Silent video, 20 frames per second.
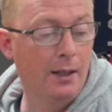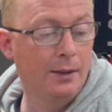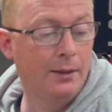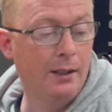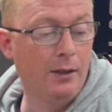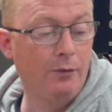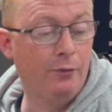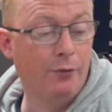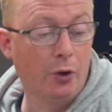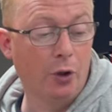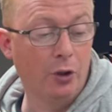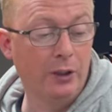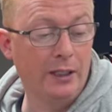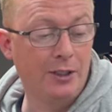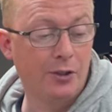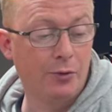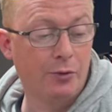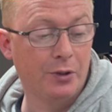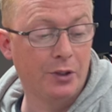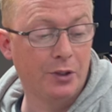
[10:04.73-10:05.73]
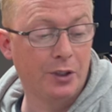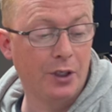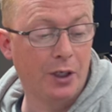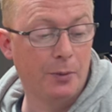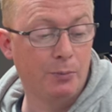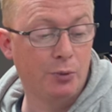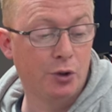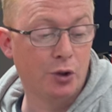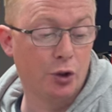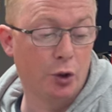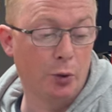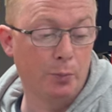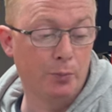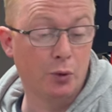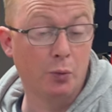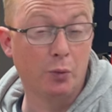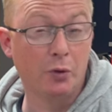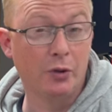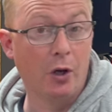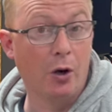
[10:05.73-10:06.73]
The 4 litre of Terp
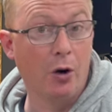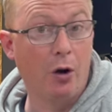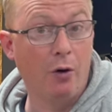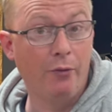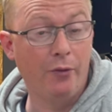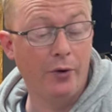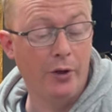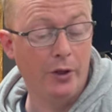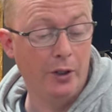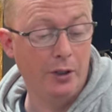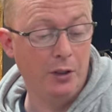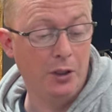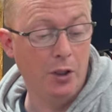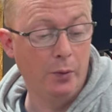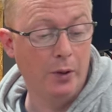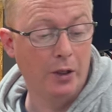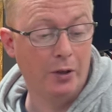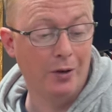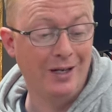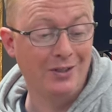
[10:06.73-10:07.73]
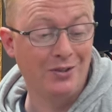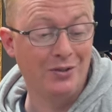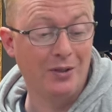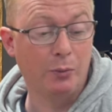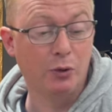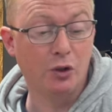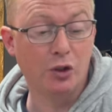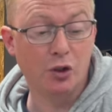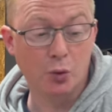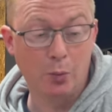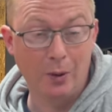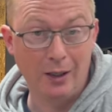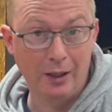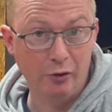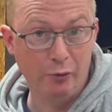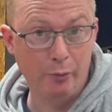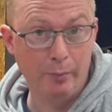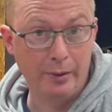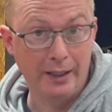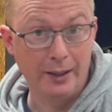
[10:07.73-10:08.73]
subs was on offer at Hugh and Gray's, and that was
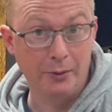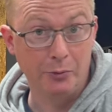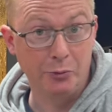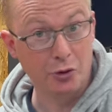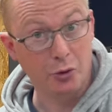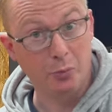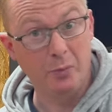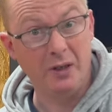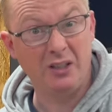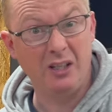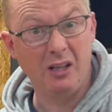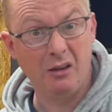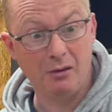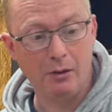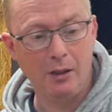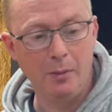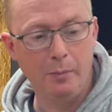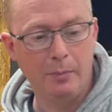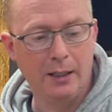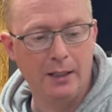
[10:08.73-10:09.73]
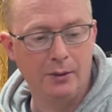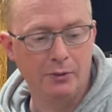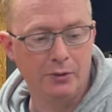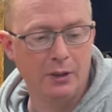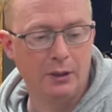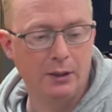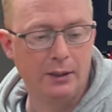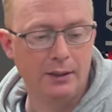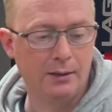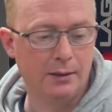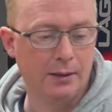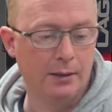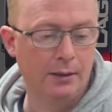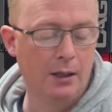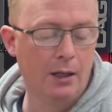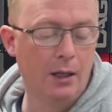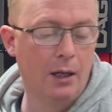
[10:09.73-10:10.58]
£12, so makes it £3 a litre.